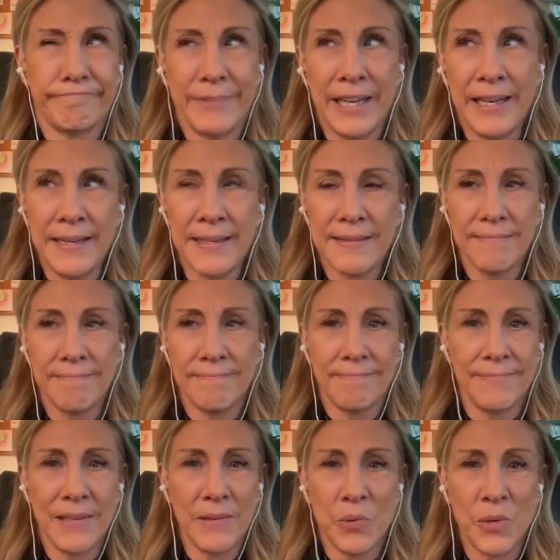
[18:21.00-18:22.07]
any,
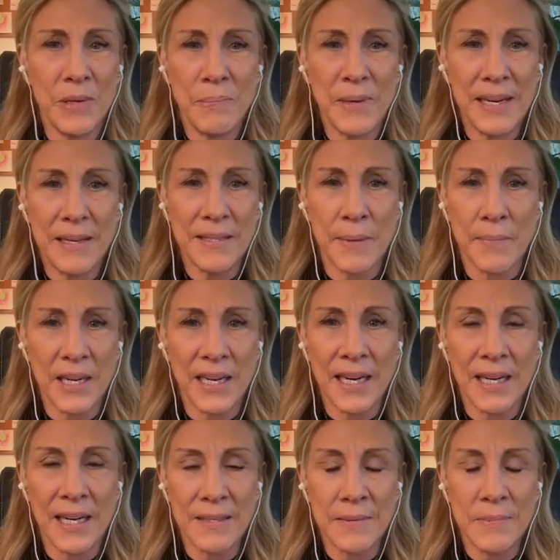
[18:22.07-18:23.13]
it wouldn't be something
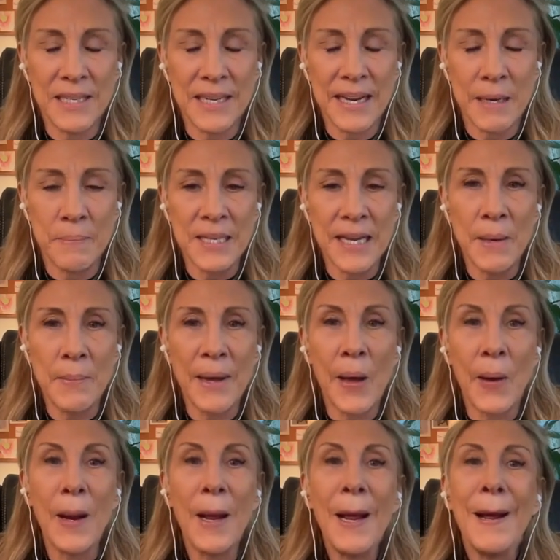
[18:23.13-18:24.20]
to get upset
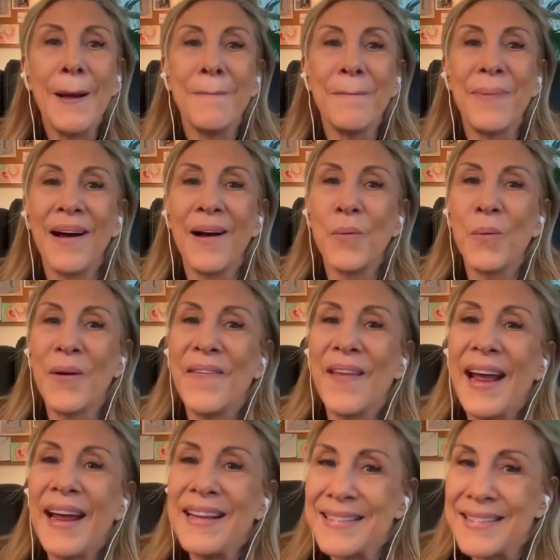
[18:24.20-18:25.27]
about. But when
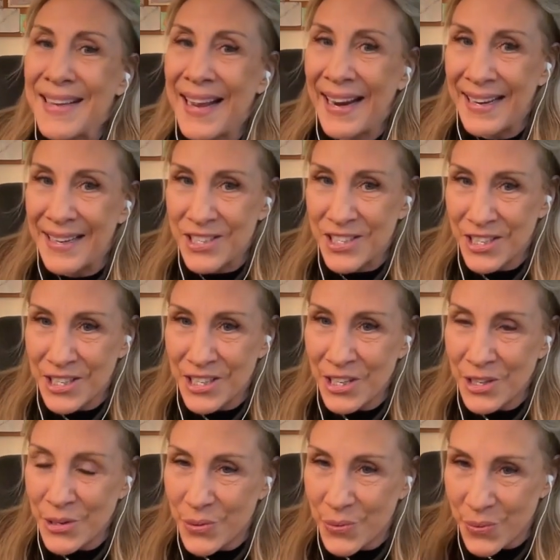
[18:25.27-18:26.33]
they say it to
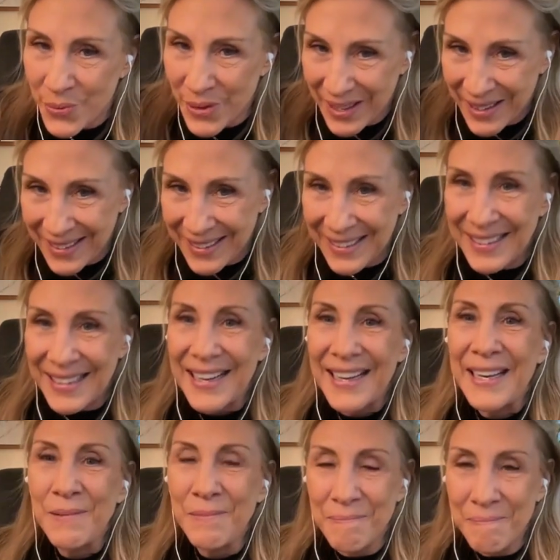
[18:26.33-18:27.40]
you,
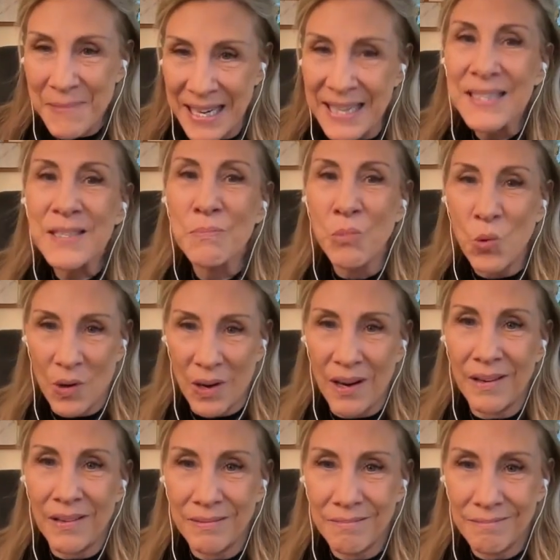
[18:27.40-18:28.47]
it means
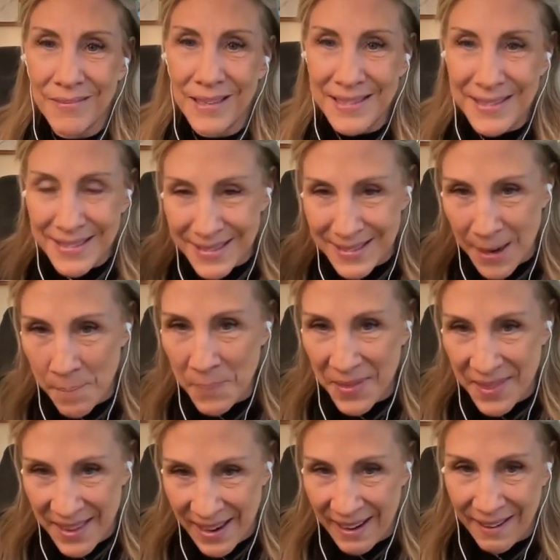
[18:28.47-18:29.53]
more. It's
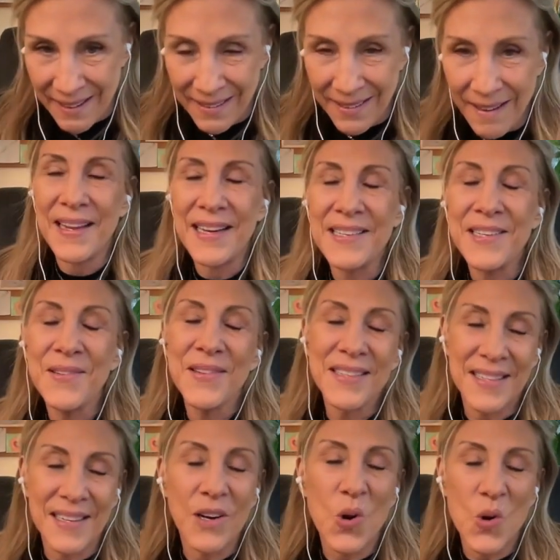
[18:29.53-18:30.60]
something. They do
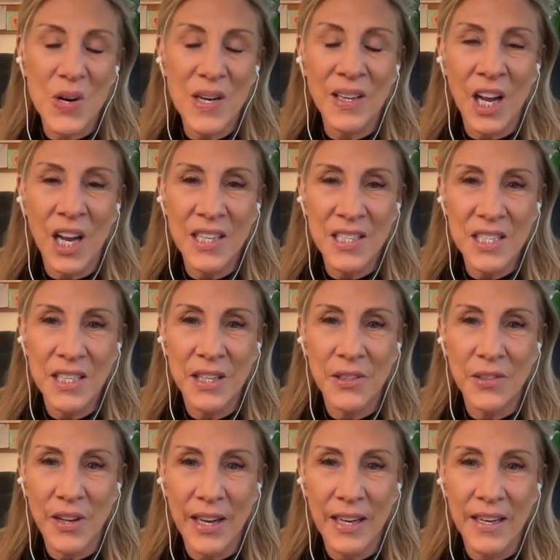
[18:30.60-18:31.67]
this in court a lot too.
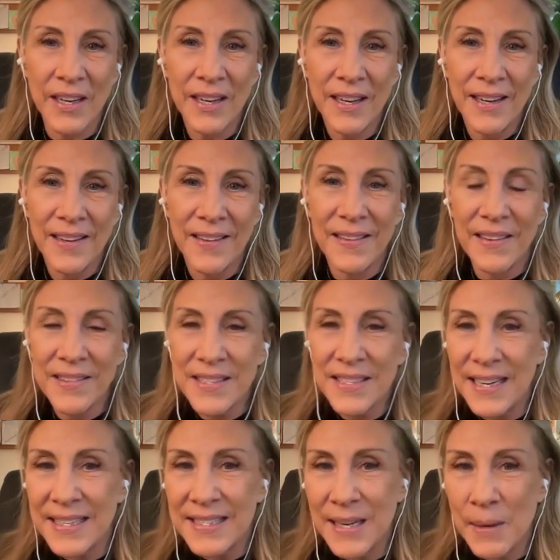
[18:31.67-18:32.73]
Like, they'll
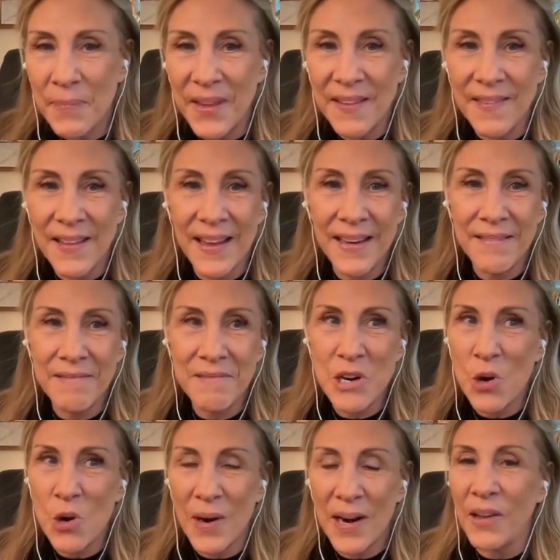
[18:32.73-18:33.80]
say something that
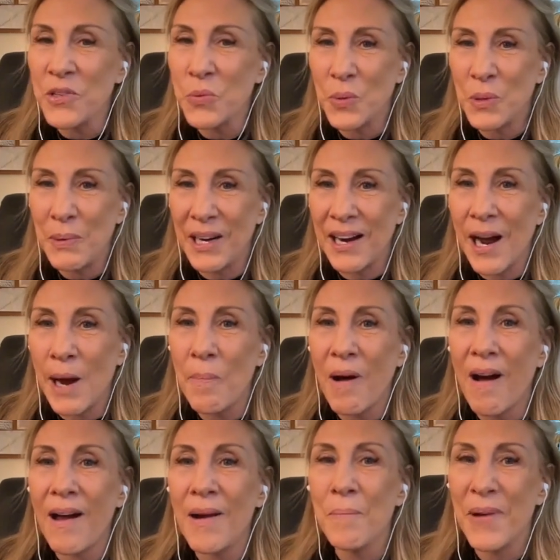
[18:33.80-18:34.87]
no one else would pick up
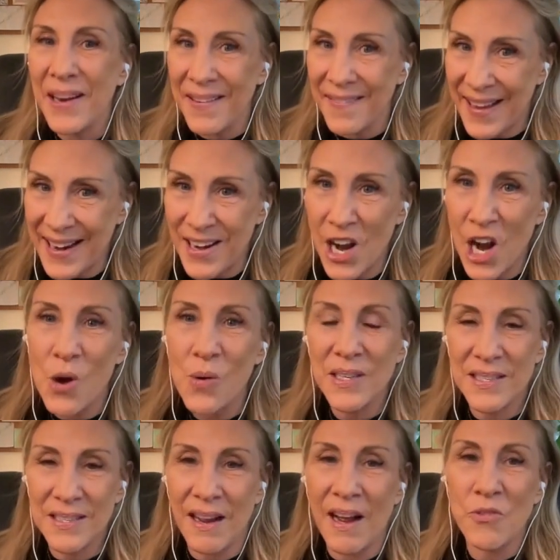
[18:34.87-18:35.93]
on, but they know
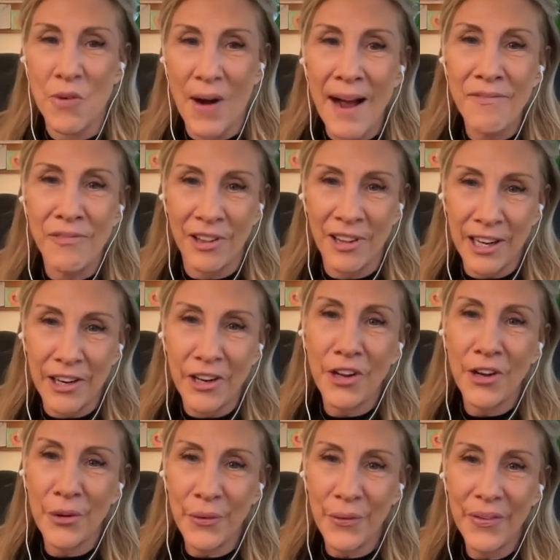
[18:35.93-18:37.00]
it's unraveling
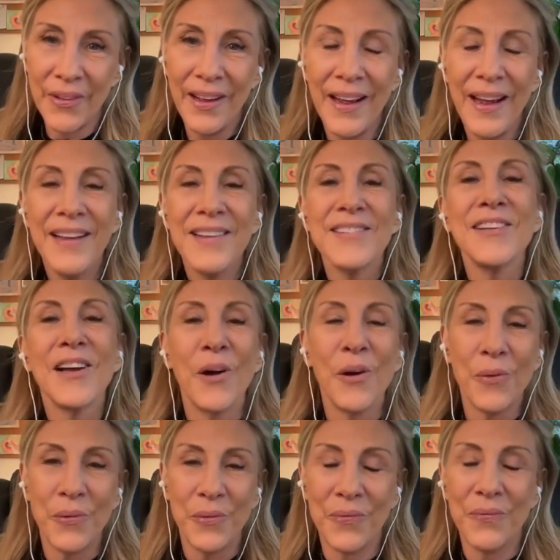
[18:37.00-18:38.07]
you.
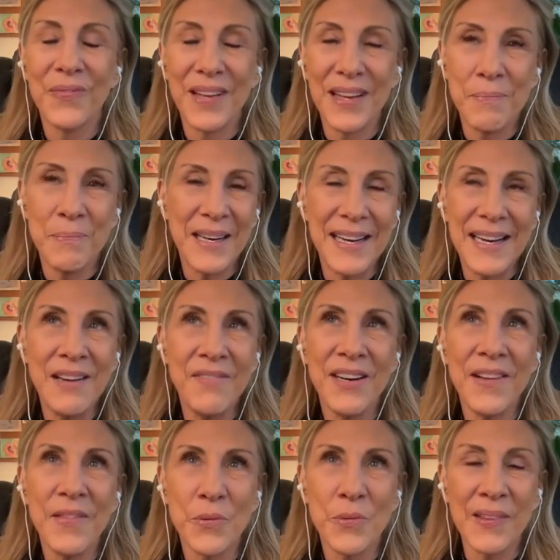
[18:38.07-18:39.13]
So, but even
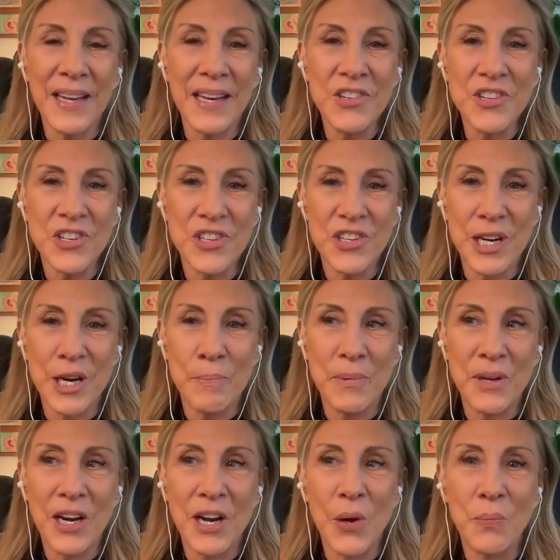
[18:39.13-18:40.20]
in the relationship,
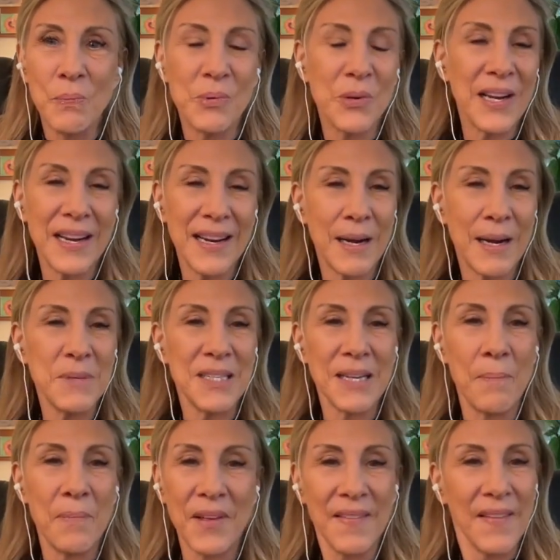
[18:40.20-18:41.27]
bringing up
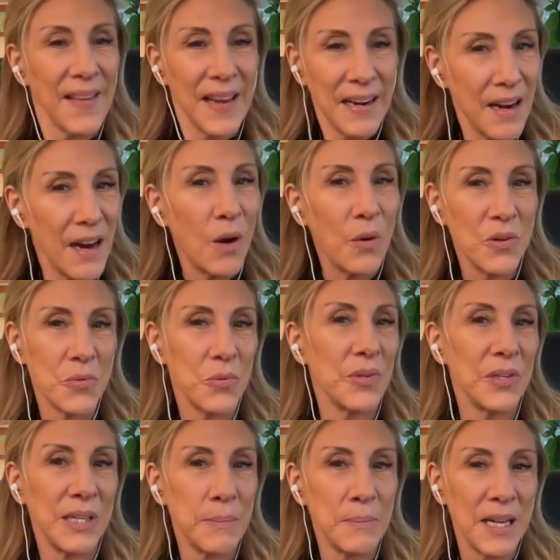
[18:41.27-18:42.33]
something that they know is
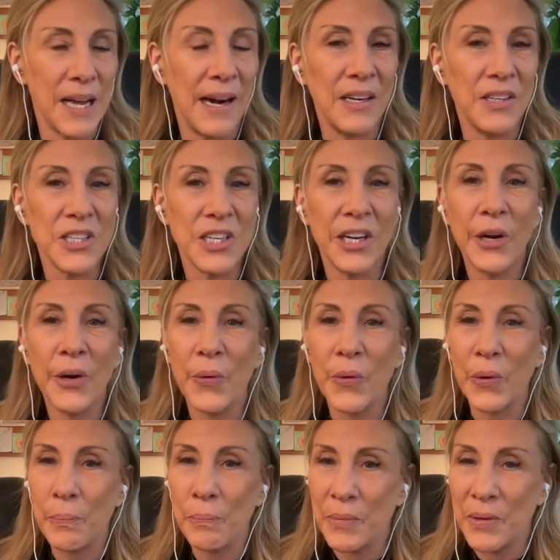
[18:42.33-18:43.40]
really upsetting to you
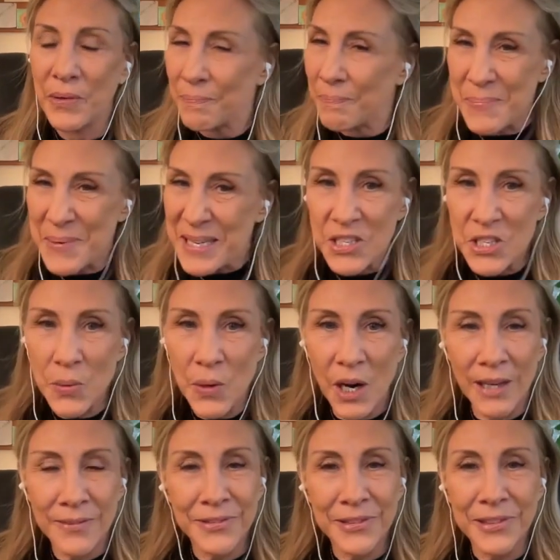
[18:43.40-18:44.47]
or piss you
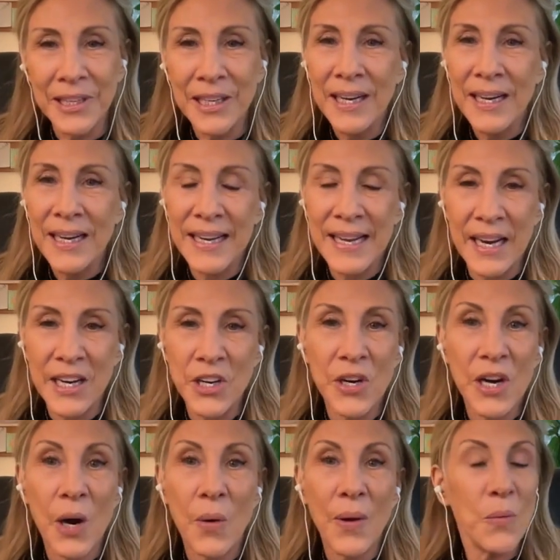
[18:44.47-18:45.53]
off or get you
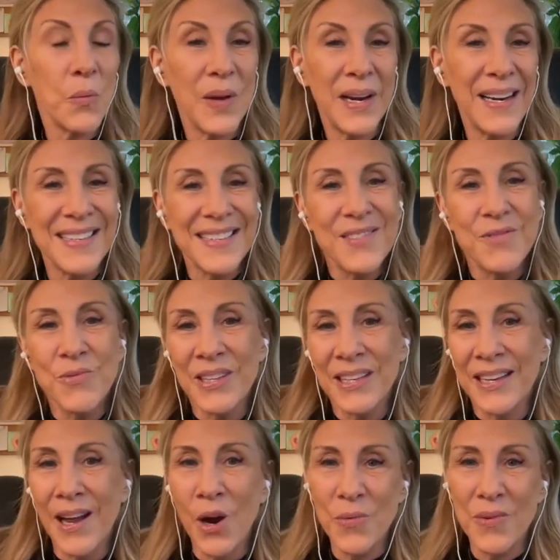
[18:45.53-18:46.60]
going when it's
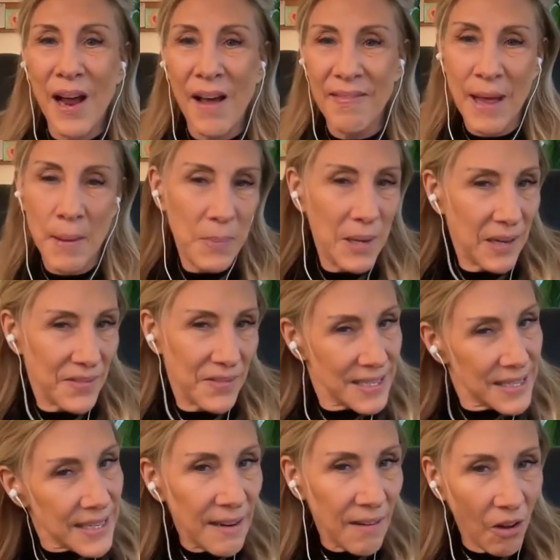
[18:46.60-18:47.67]
really, oh, not that big of a
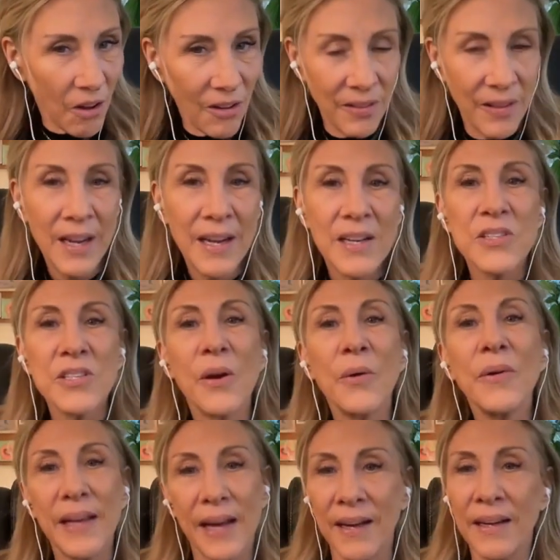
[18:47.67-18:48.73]
deal. So,
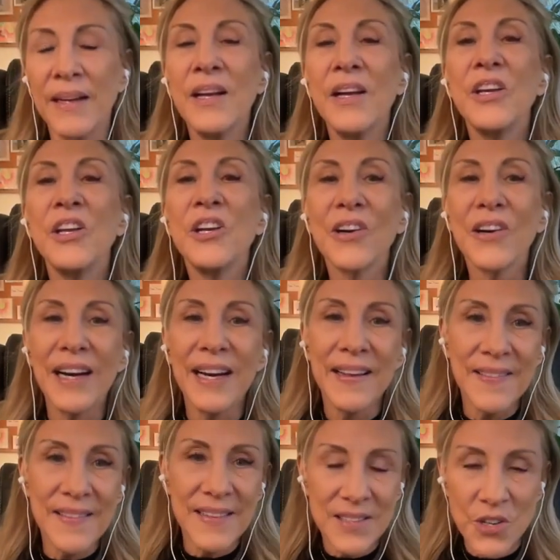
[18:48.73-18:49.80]
yeah, you're
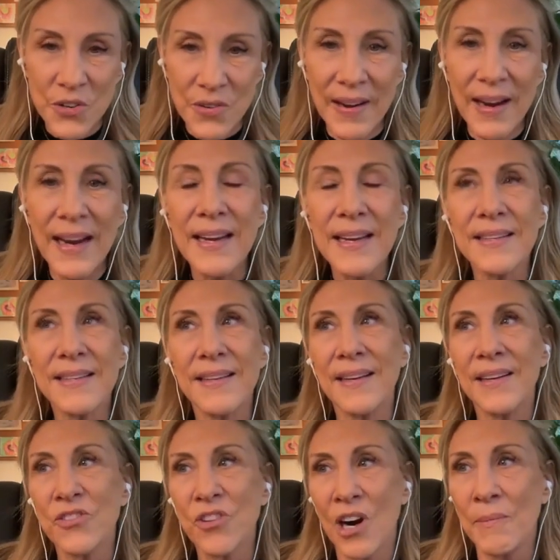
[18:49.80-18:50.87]
in this
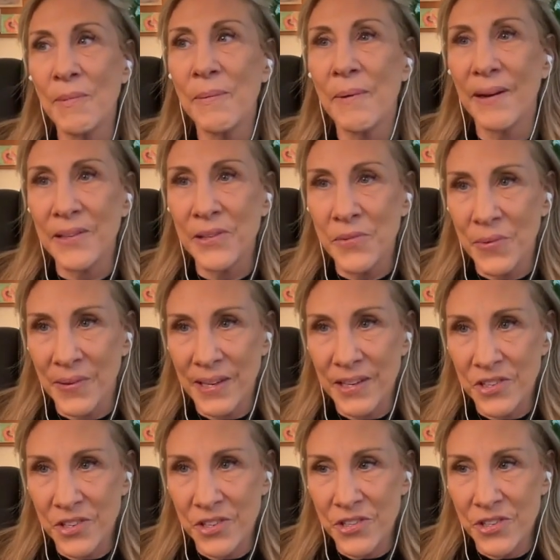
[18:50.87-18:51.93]
crazy trauma bonded
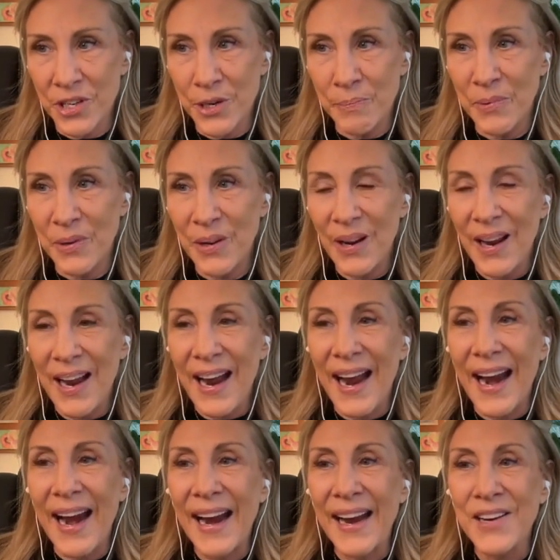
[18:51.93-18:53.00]
relationship
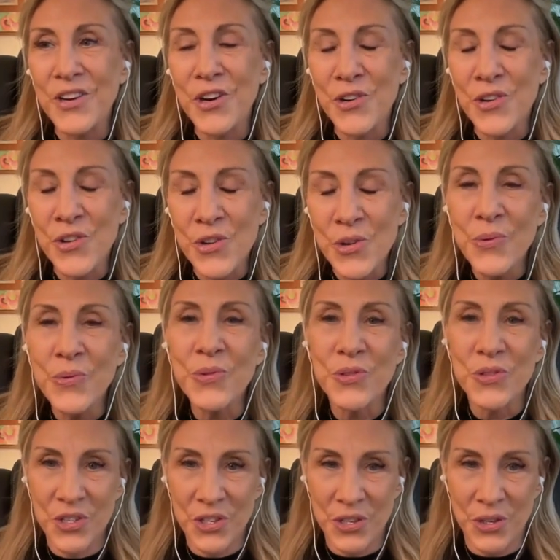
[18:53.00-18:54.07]
and you're
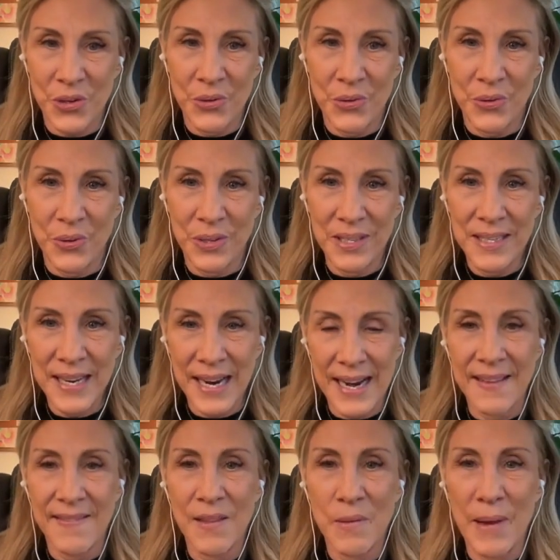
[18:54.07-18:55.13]
used to
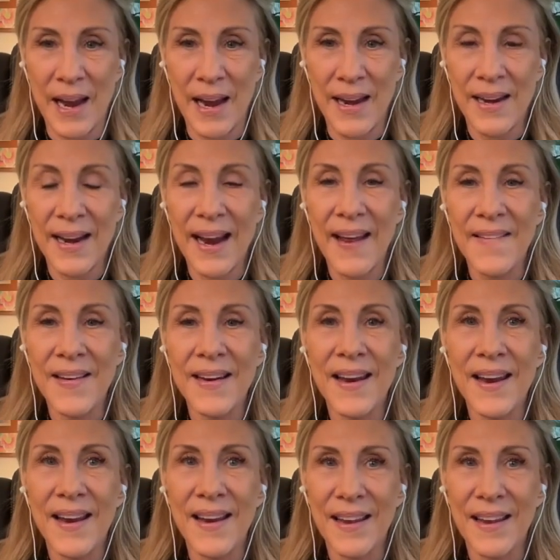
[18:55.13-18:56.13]
taking the bait and